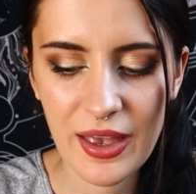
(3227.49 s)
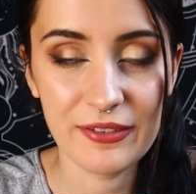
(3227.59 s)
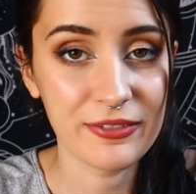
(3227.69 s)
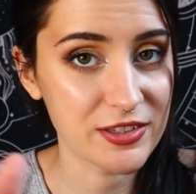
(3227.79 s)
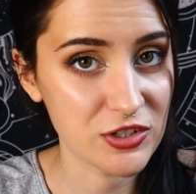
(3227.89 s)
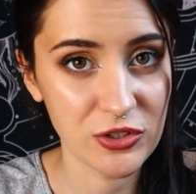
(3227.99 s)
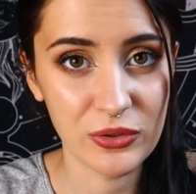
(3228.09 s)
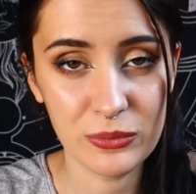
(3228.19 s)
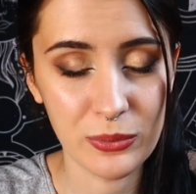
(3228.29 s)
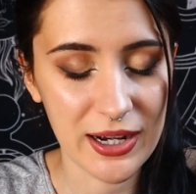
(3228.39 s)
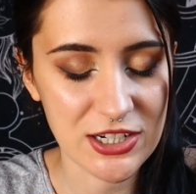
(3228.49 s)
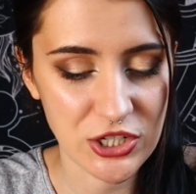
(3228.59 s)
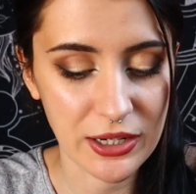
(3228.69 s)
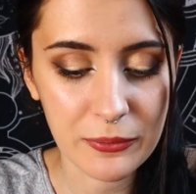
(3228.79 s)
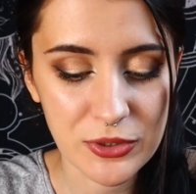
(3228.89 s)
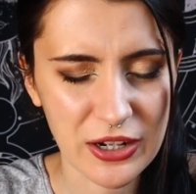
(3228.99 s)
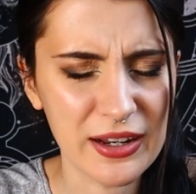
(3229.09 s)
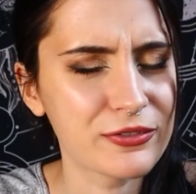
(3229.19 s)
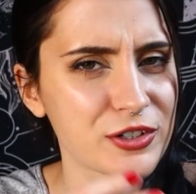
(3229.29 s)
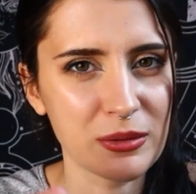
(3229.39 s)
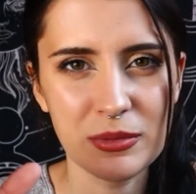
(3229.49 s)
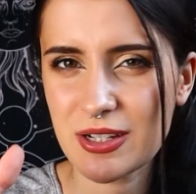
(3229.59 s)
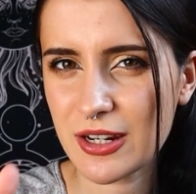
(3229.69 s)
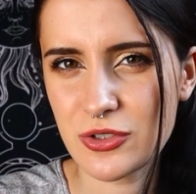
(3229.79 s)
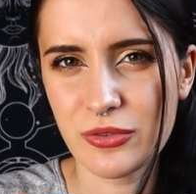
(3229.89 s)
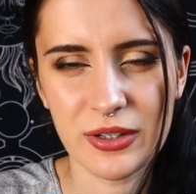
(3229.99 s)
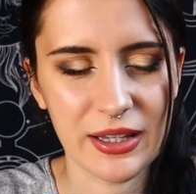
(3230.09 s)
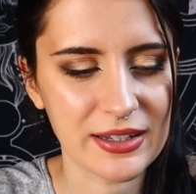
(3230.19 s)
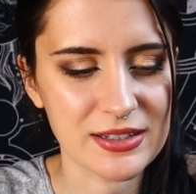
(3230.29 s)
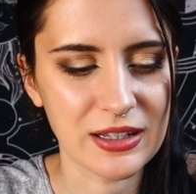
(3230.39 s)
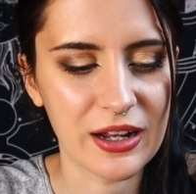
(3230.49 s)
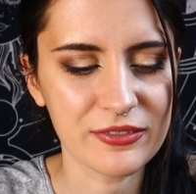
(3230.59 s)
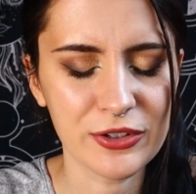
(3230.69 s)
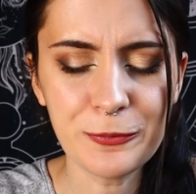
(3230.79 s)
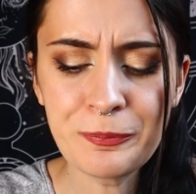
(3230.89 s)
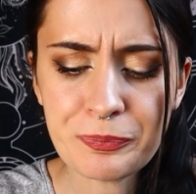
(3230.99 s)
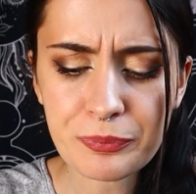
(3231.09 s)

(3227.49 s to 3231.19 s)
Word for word: if it's you watching, which I, for some reason, I do feel like it's a lot of you,